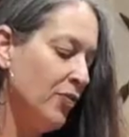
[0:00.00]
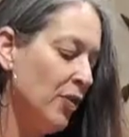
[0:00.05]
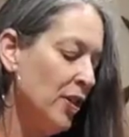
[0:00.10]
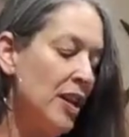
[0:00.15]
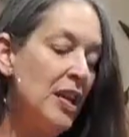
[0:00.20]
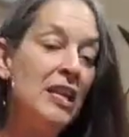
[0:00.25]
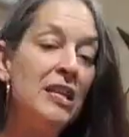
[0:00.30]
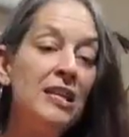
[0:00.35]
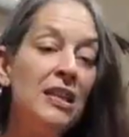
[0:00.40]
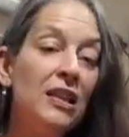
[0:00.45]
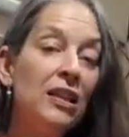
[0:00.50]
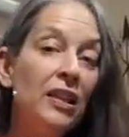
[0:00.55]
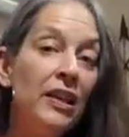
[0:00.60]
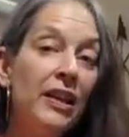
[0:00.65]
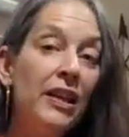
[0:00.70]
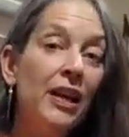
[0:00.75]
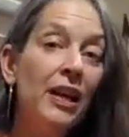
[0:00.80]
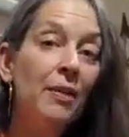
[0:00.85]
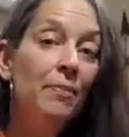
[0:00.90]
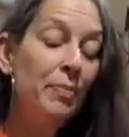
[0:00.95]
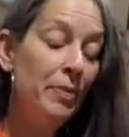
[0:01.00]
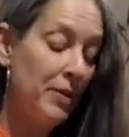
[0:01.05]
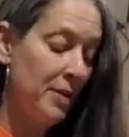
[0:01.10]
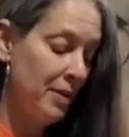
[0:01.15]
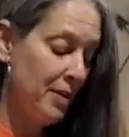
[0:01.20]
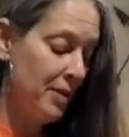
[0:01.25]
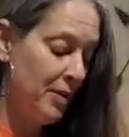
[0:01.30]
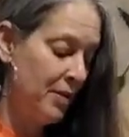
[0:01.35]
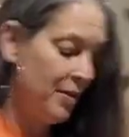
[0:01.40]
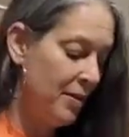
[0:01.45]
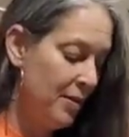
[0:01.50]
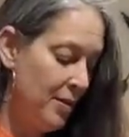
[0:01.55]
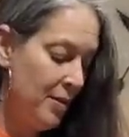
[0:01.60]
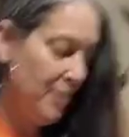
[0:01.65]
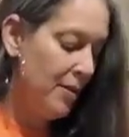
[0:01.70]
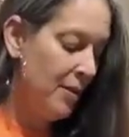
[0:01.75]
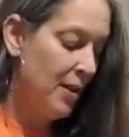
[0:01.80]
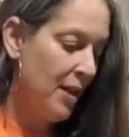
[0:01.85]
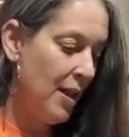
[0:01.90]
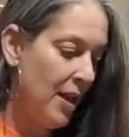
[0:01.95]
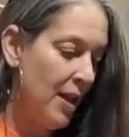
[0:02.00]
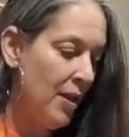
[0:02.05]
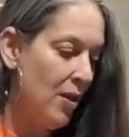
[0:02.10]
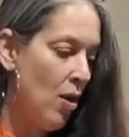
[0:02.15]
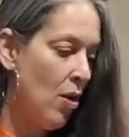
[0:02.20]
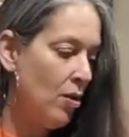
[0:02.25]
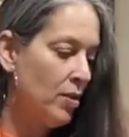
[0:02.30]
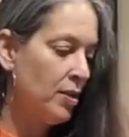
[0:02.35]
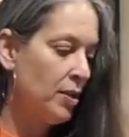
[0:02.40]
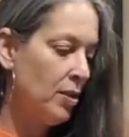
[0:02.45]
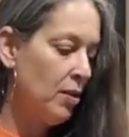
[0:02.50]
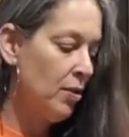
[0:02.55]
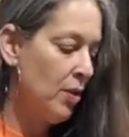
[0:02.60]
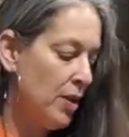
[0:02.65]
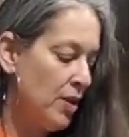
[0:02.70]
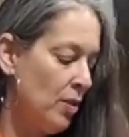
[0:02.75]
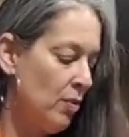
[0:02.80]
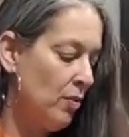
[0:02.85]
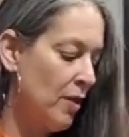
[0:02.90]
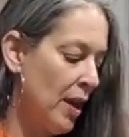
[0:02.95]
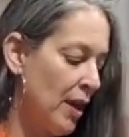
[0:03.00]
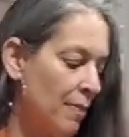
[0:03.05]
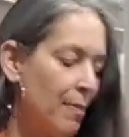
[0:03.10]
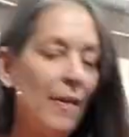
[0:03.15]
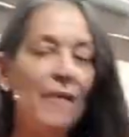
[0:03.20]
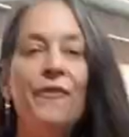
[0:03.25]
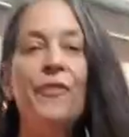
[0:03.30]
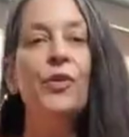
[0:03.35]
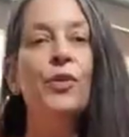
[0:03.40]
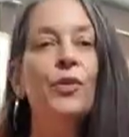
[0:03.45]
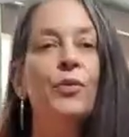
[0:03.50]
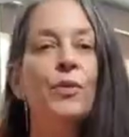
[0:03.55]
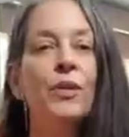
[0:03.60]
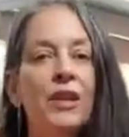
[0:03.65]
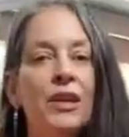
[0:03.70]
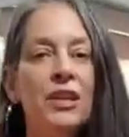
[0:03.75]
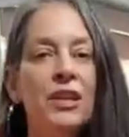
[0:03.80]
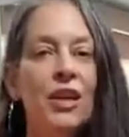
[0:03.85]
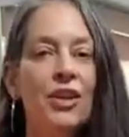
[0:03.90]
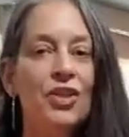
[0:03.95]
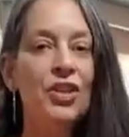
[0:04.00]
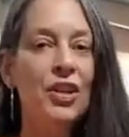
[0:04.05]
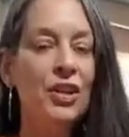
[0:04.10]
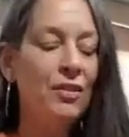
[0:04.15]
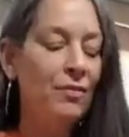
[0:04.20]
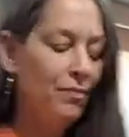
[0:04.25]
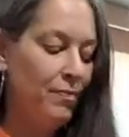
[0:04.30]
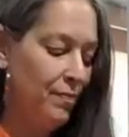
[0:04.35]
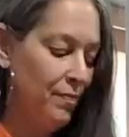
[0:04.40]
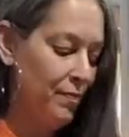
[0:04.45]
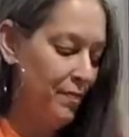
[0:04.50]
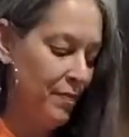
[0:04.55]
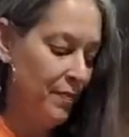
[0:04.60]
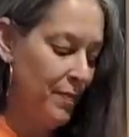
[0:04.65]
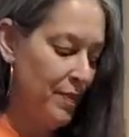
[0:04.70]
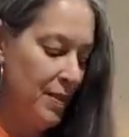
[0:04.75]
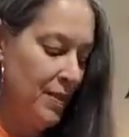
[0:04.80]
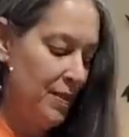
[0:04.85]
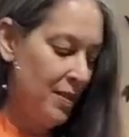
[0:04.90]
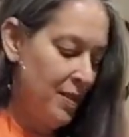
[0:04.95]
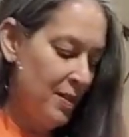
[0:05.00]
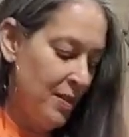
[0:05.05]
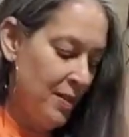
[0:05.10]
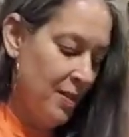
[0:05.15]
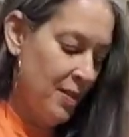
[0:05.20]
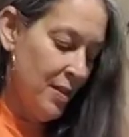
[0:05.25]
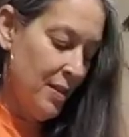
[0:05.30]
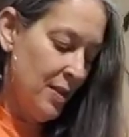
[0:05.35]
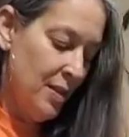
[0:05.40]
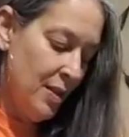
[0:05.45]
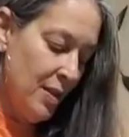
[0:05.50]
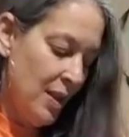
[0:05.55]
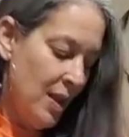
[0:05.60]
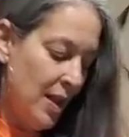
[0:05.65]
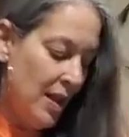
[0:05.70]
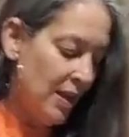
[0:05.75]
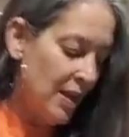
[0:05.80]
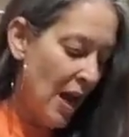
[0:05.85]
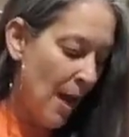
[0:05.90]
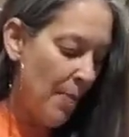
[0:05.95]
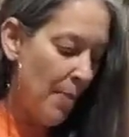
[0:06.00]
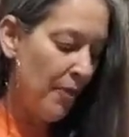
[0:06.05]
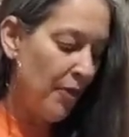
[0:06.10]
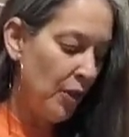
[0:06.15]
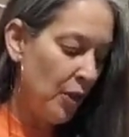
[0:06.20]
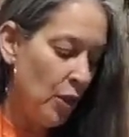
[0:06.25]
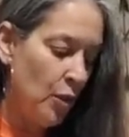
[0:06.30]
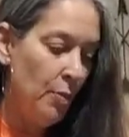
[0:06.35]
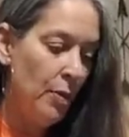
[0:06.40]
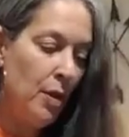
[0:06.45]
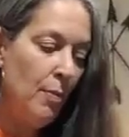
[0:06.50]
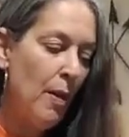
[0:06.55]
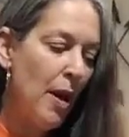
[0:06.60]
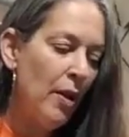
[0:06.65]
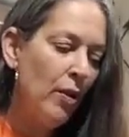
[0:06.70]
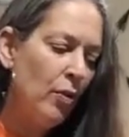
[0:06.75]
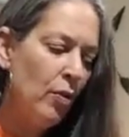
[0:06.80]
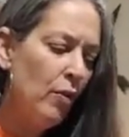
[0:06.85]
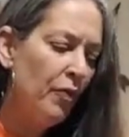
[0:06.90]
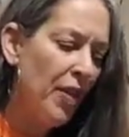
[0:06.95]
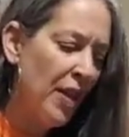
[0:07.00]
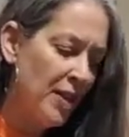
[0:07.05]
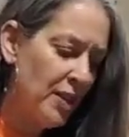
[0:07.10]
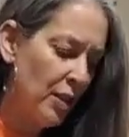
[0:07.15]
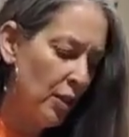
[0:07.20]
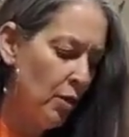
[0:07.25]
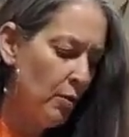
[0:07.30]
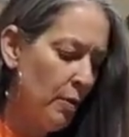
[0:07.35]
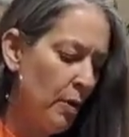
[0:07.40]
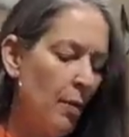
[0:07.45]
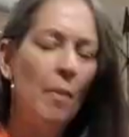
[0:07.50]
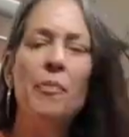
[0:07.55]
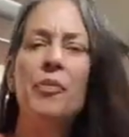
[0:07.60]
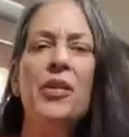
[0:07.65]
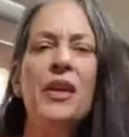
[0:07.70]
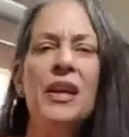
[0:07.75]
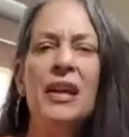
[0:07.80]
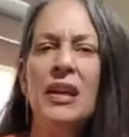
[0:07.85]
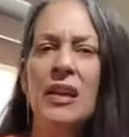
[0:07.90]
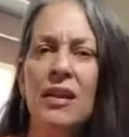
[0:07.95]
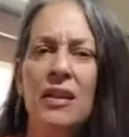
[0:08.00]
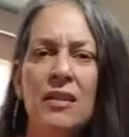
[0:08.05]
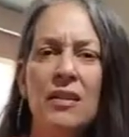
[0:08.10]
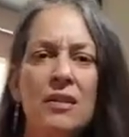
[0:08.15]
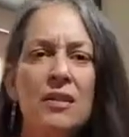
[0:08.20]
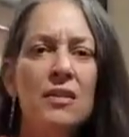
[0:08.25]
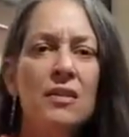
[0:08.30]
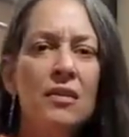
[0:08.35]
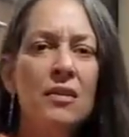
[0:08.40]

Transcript: for easy cleanup, and also I don't like my food really touching any type of aluminum. I don't know if that's aluminum. I think it is.